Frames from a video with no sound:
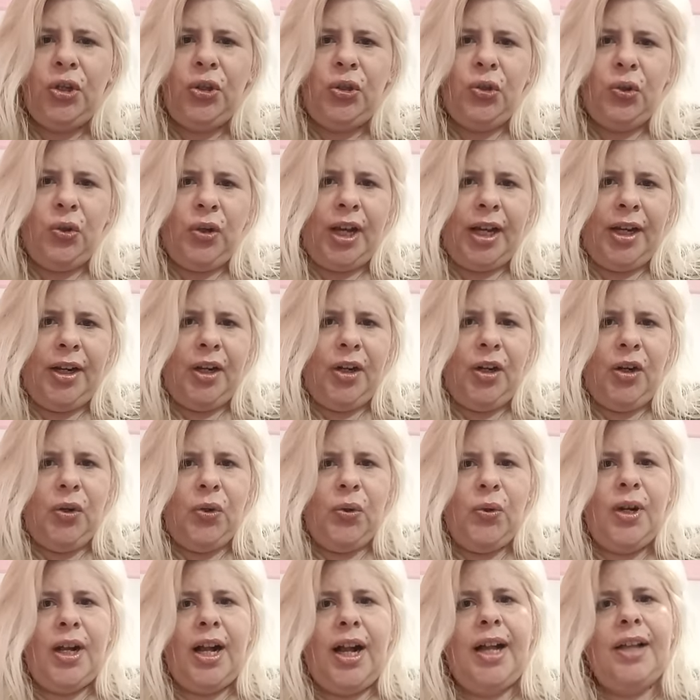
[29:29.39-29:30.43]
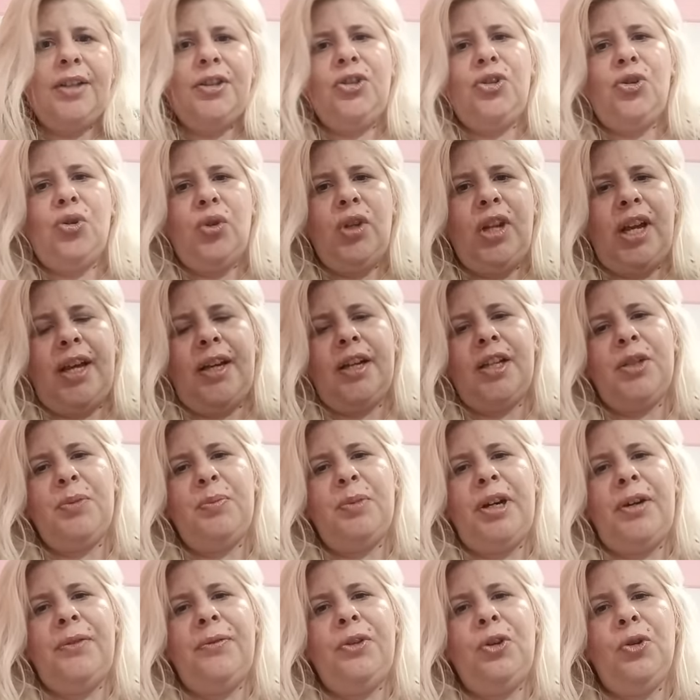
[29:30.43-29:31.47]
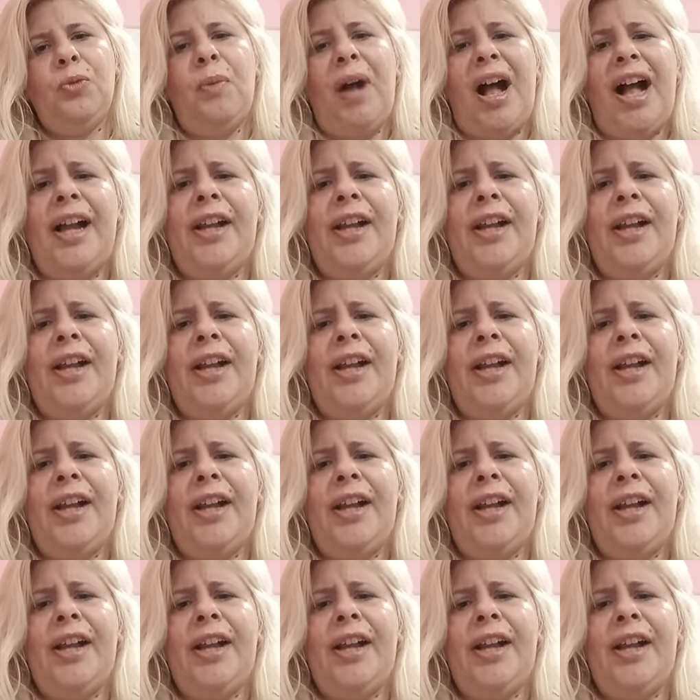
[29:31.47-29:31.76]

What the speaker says: you can look at Giuliana's perfume.